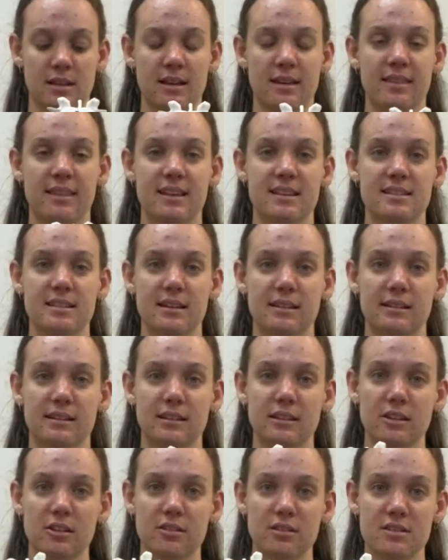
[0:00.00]
There's a
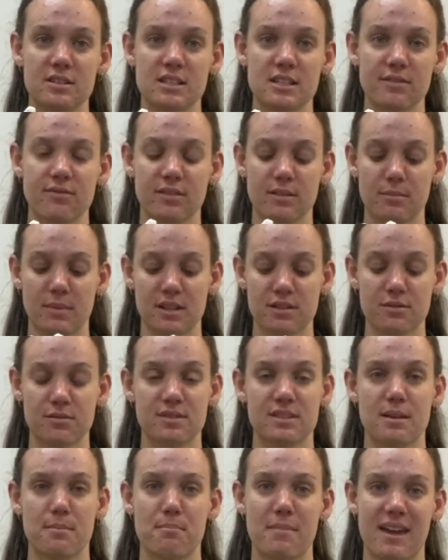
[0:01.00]
lot of different muscles
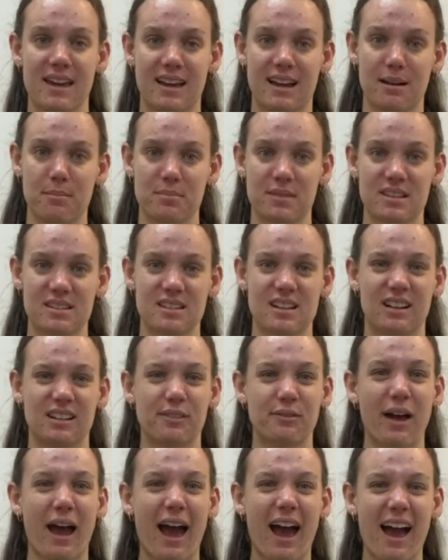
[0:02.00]
that make up this kind of
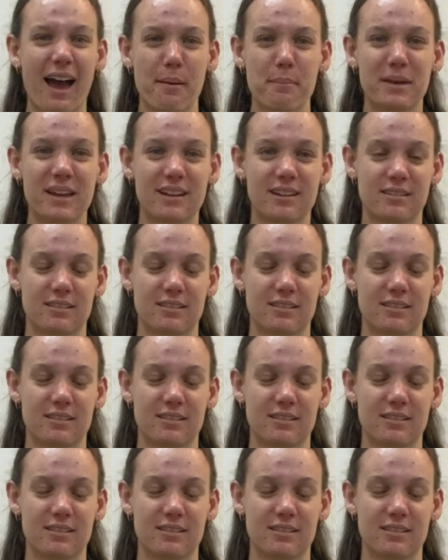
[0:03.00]
hammock,